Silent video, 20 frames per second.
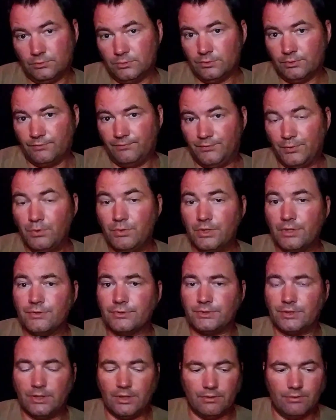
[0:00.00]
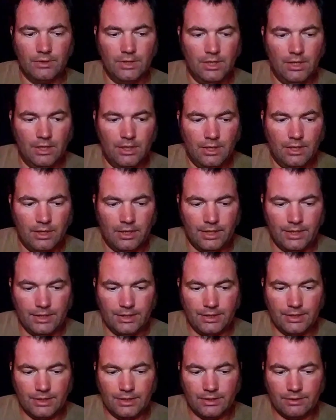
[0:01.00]
a few years now,
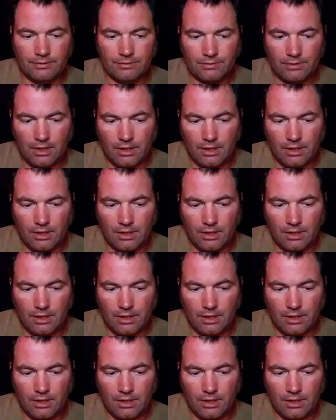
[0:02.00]
and